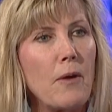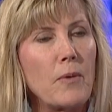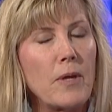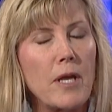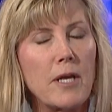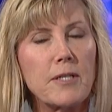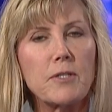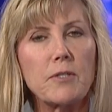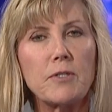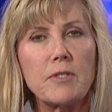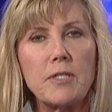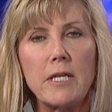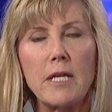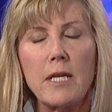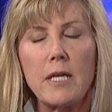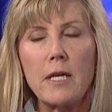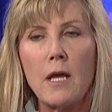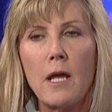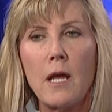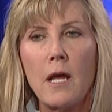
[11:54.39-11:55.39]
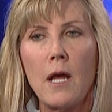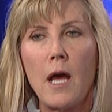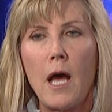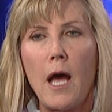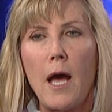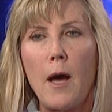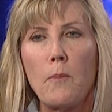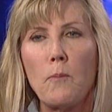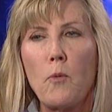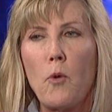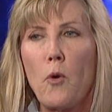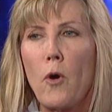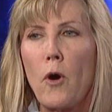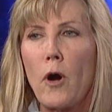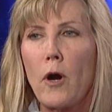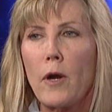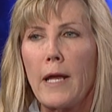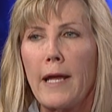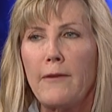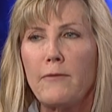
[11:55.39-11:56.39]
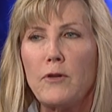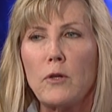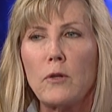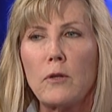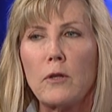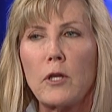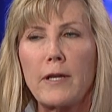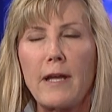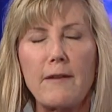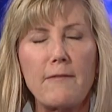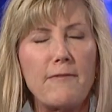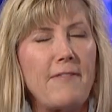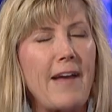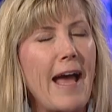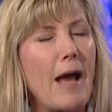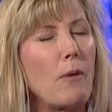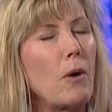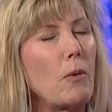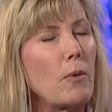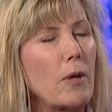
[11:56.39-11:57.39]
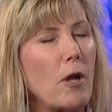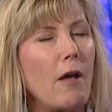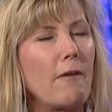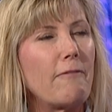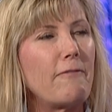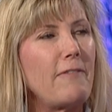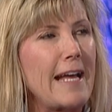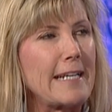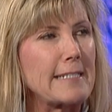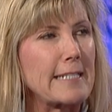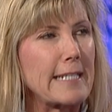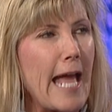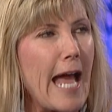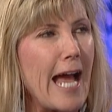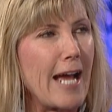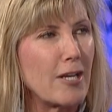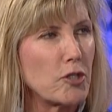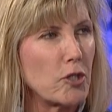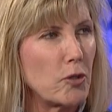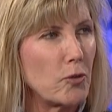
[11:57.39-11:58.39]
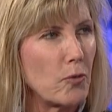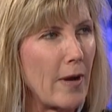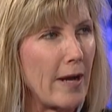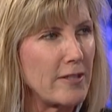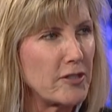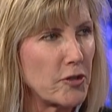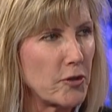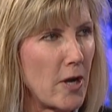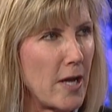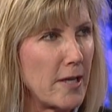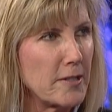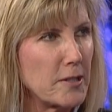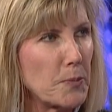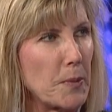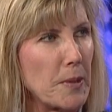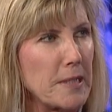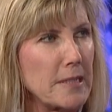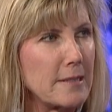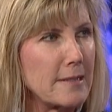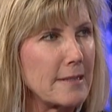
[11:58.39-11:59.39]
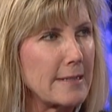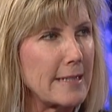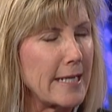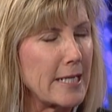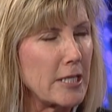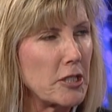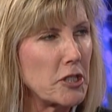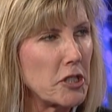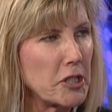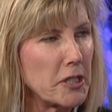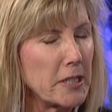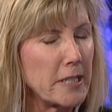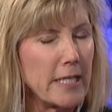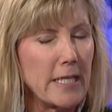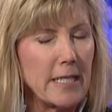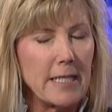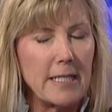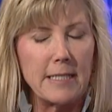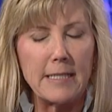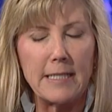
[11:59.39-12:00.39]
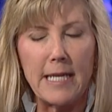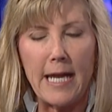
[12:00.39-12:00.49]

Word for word: We also see more, if you look at what we call fast casual restaurants, places like Chili's